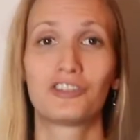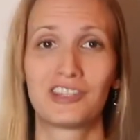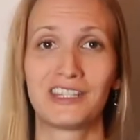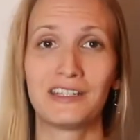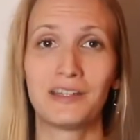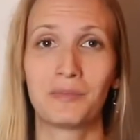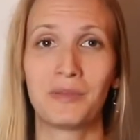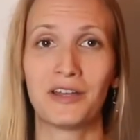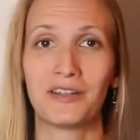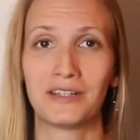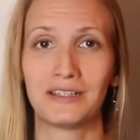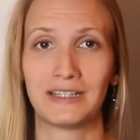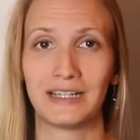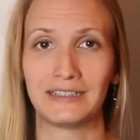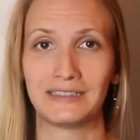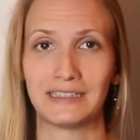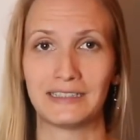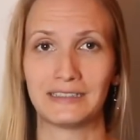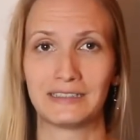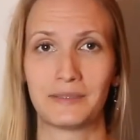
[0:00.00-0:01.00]
think about it
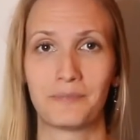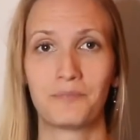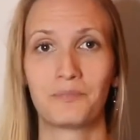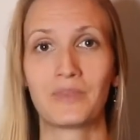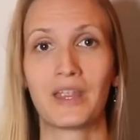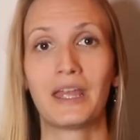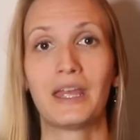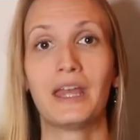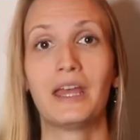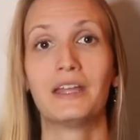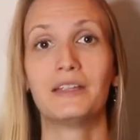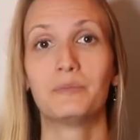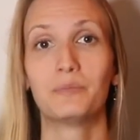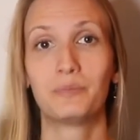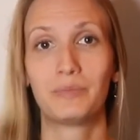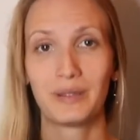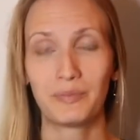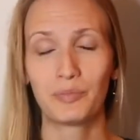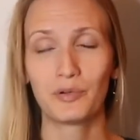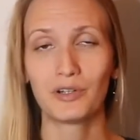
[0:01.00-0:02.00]
like this.
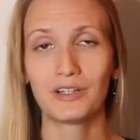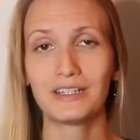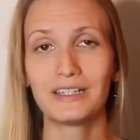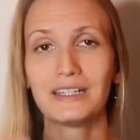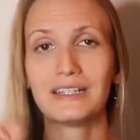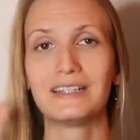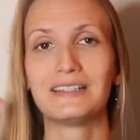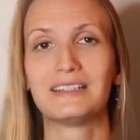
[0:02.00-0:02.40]
Piperine